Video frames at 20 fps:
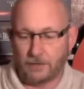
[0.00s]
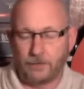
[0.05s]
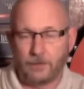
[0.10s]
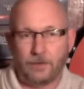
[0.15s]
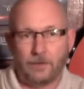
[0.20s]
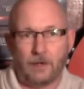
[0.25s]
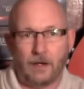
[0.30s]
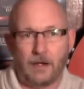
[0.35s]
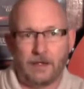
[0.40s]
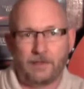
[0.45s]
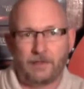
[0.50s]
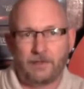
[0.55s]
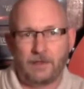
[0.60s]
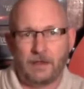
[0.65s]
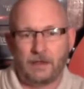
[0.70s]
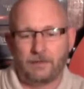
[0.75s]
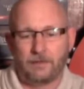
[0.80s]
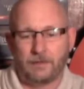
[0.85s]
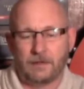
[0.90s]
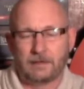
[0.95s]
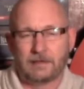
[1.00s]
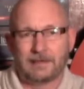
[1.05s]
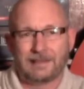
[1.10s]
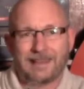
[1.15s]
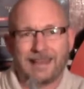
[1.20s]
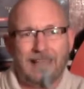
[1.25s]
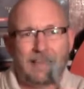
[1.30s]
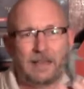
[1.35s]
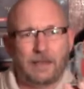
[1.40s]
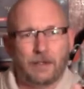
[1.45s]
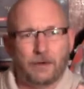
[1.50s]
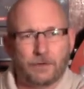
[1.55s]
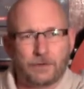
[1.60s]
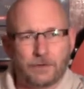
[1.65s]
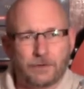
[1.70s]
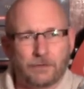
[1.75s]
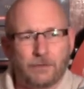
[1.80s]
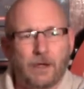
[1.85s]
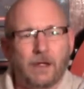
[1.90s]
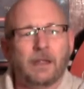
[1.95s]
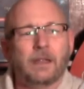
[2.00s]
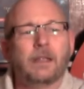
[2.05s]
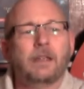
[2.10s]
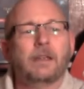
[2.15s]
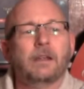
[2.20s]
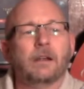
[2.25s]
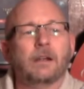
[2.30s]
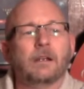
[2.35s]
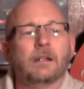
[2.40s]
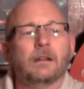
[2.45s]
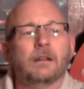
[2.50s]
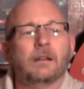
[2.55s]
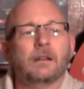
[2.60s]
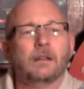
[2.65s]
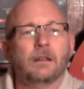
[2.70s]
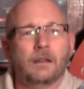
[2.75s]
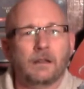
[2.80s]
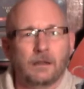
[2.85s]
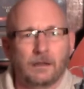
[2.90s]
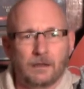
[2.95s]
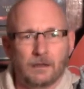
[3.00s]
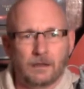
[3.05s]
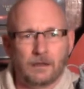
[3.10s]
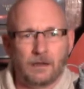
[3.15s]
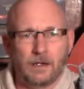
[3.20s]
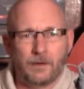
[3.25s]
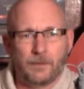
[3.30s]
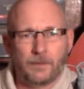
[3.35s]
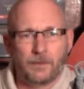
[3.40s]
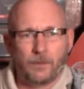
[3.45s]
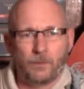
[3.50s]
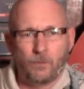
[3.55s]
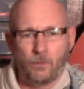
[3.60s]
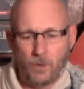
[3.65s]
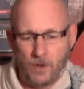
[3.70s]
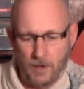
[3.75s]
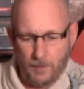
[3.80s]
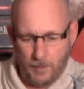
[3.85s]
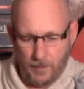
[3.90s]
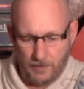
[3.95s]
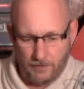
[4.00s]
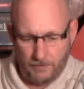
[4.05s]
with you, I think this is Helios right here, the guy with the whip.